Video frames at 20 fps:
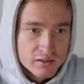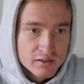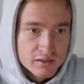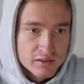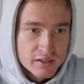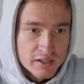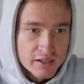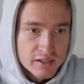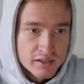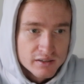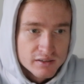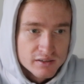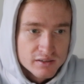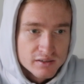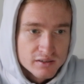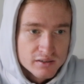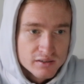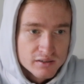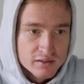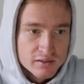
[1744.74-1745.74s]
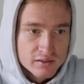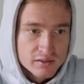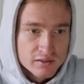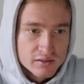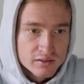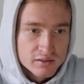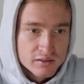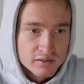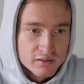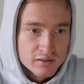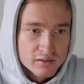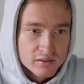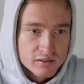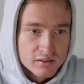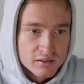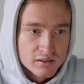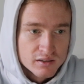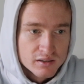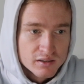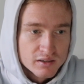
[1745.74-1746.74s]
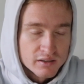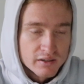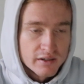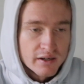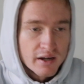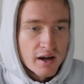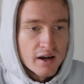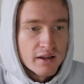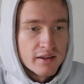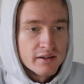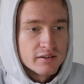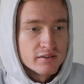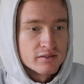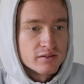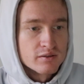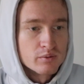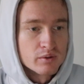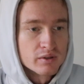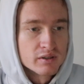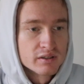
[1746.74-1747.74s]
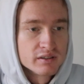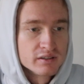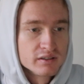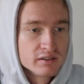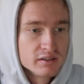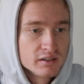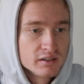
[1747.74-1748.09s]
Takes, nah, that doesn't work.